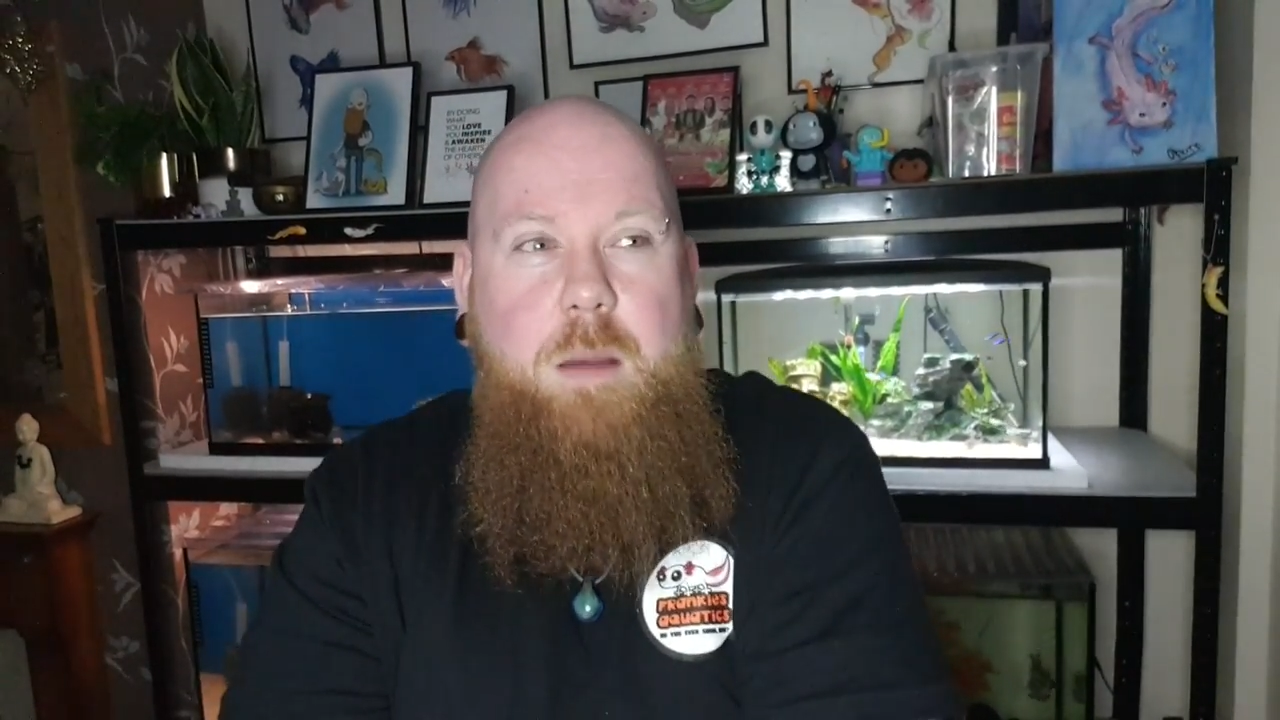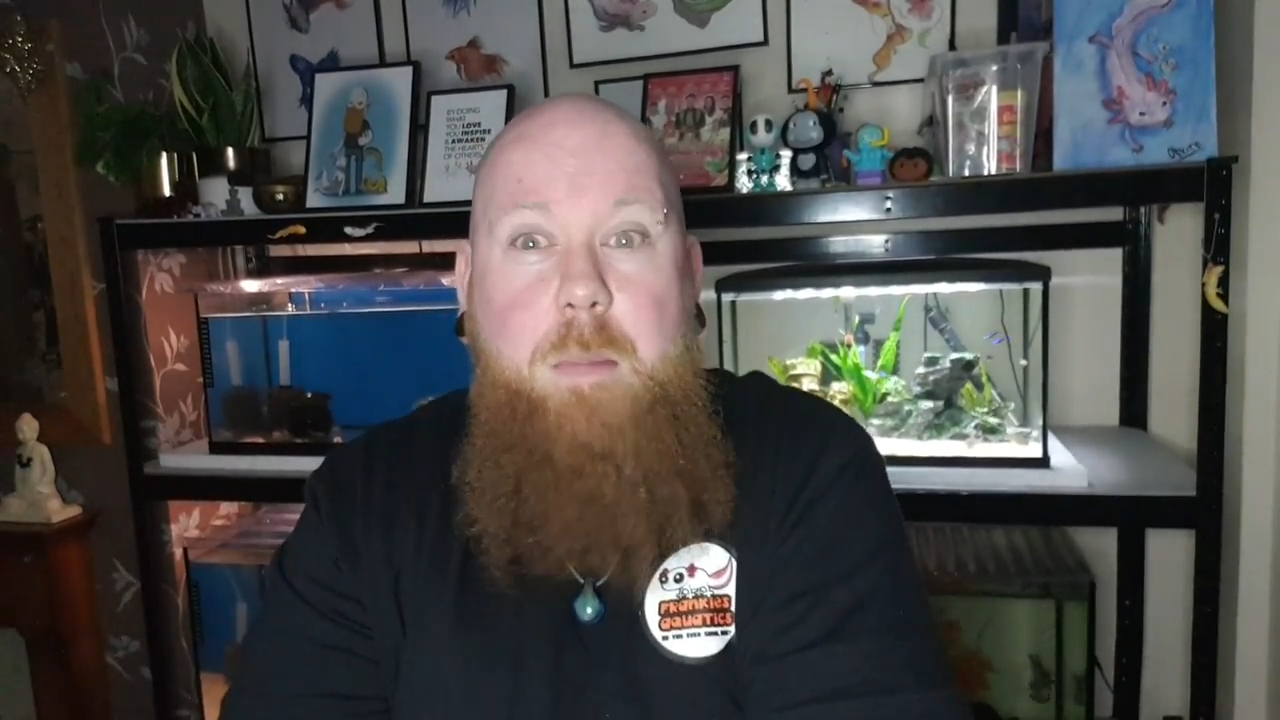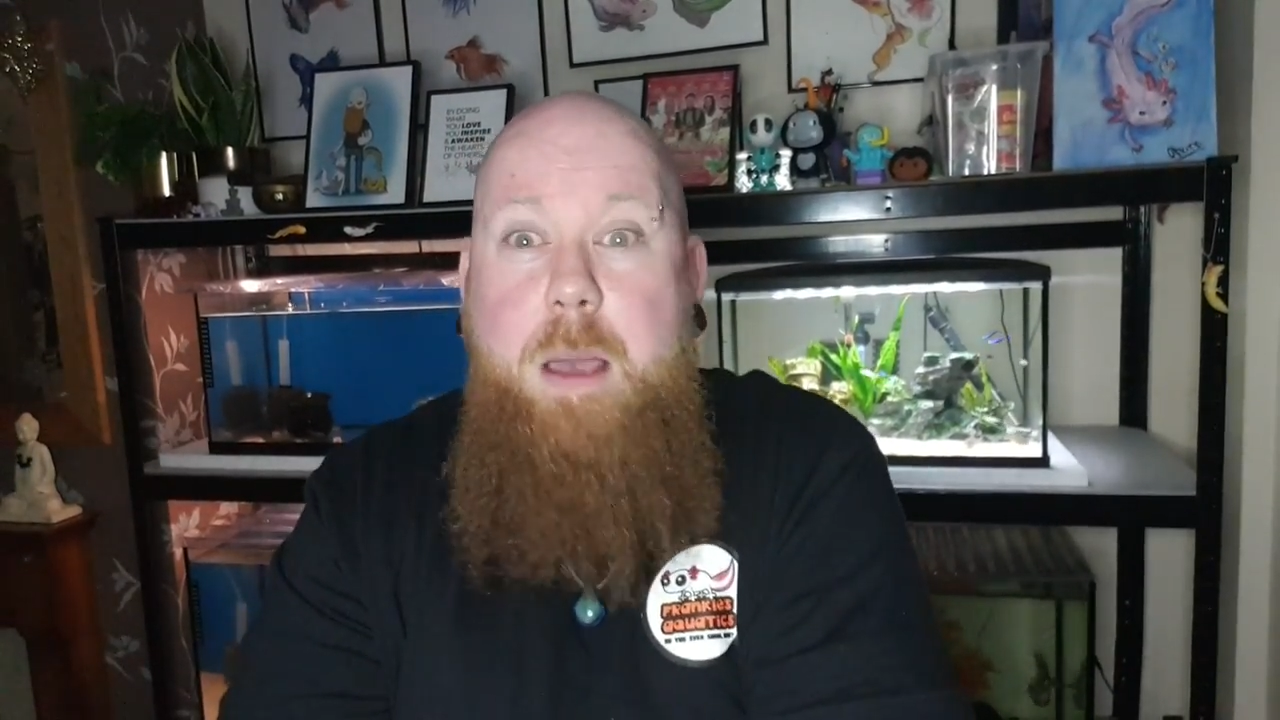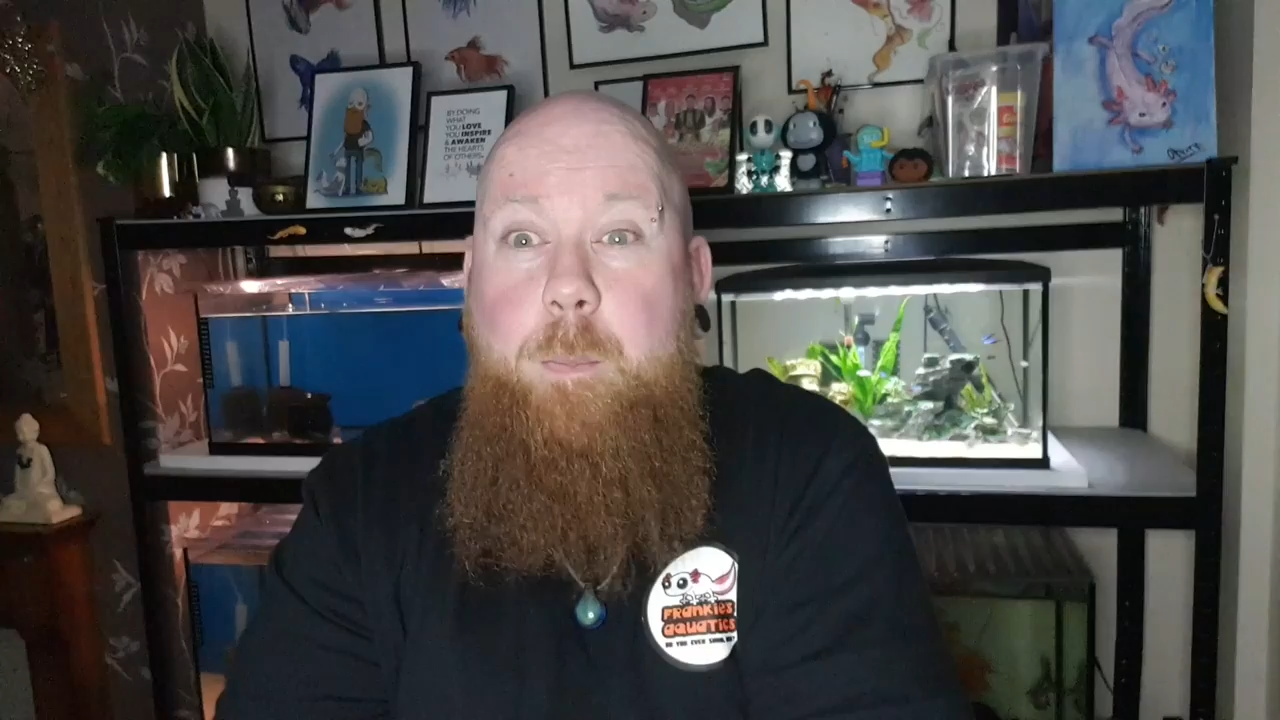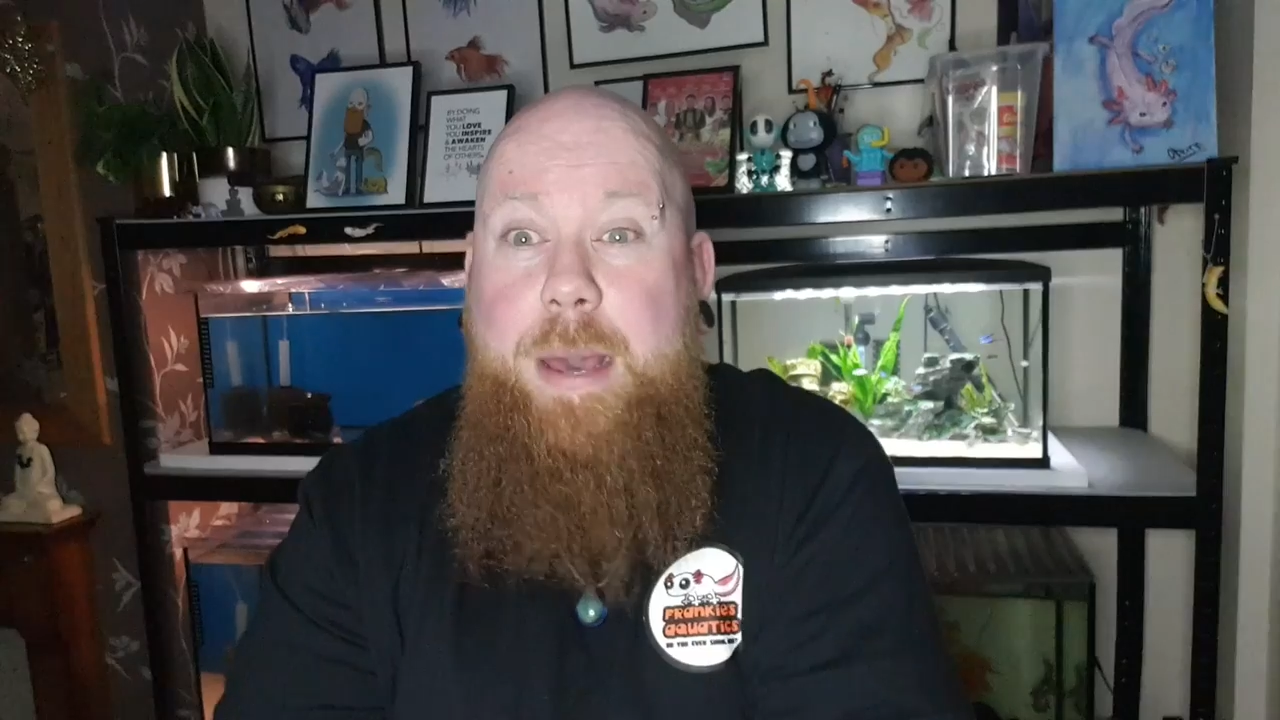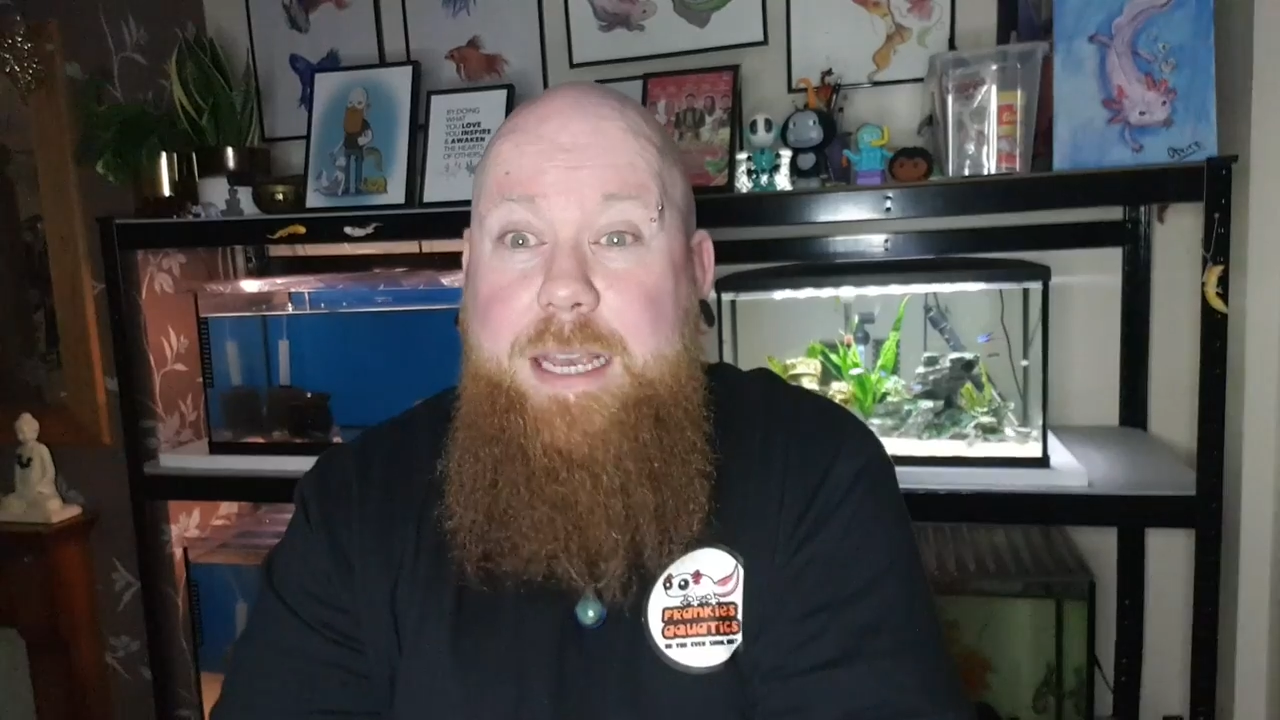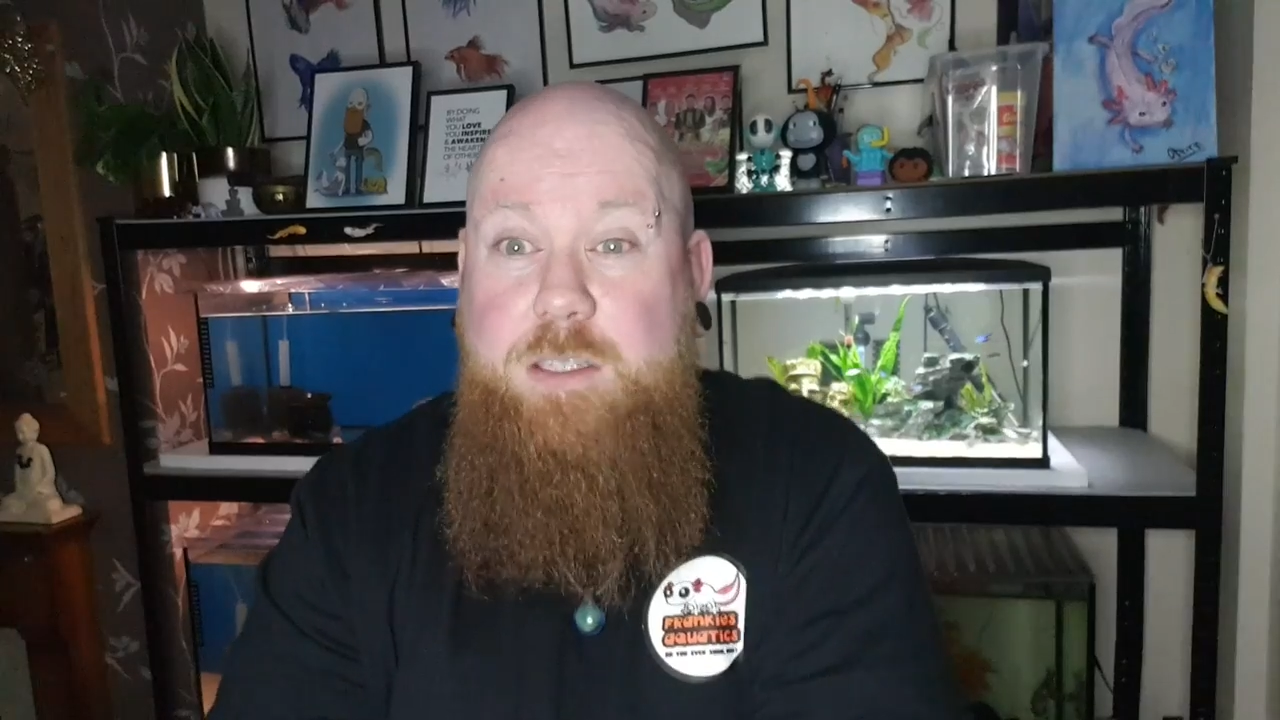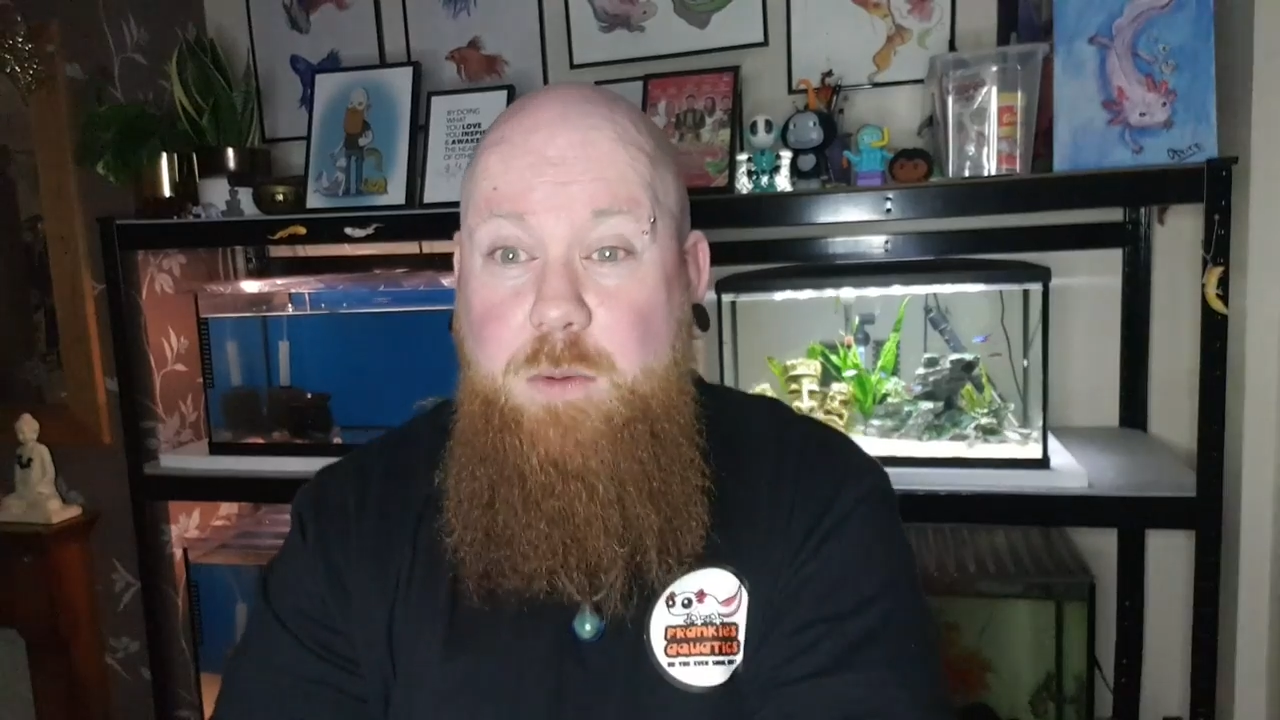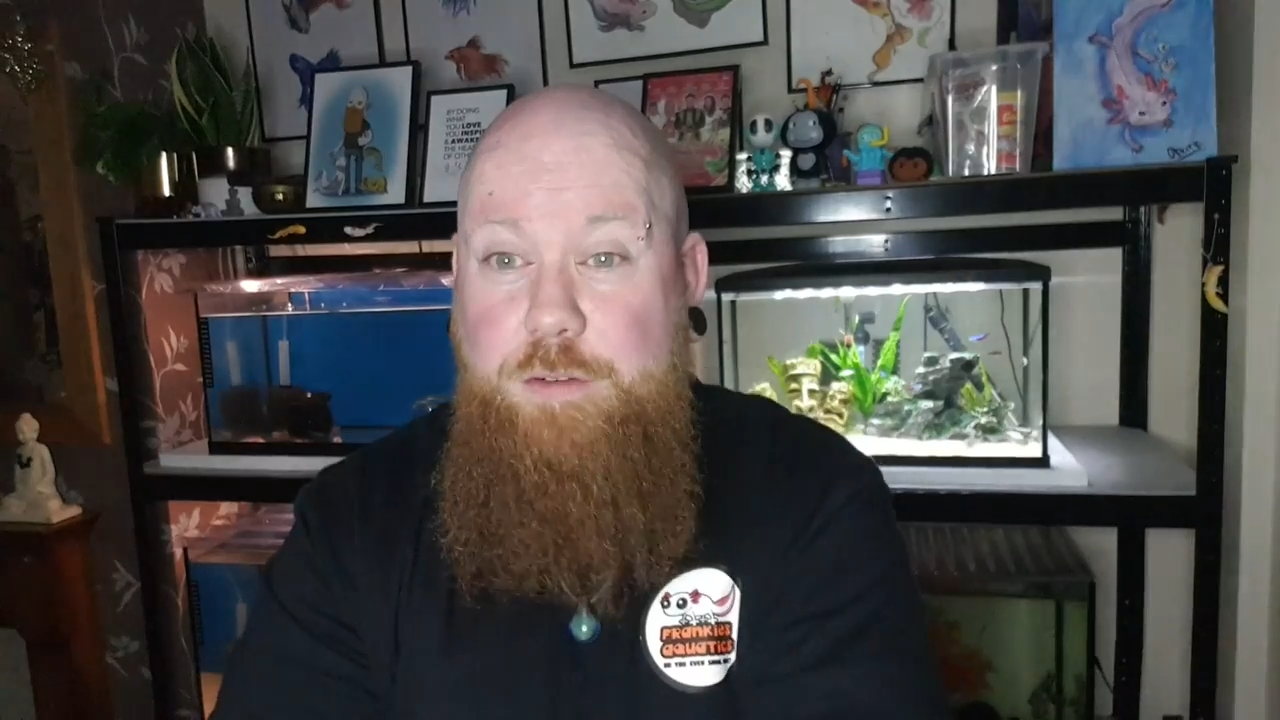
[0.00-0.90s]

might mate with